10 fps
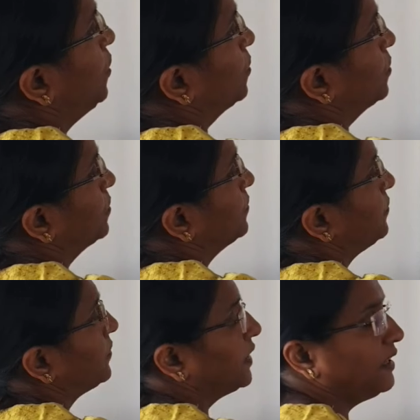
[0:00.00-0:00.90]
2.
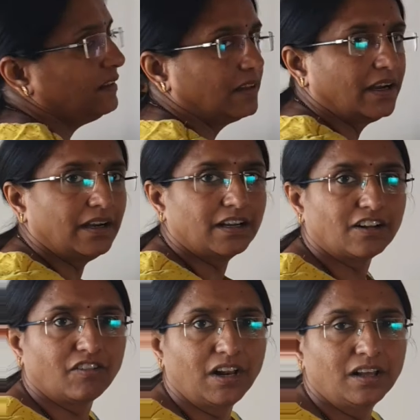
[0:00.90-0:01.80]
In the
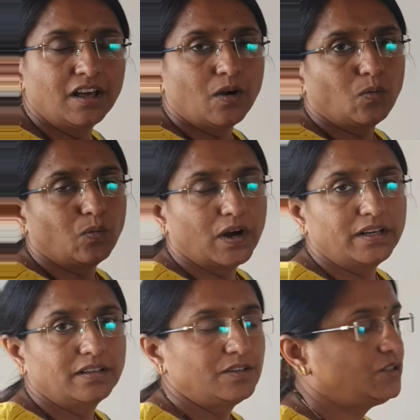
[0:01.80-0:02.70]
interval
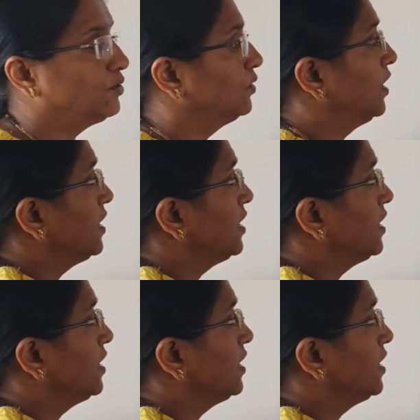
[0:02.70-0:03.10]
1, 2.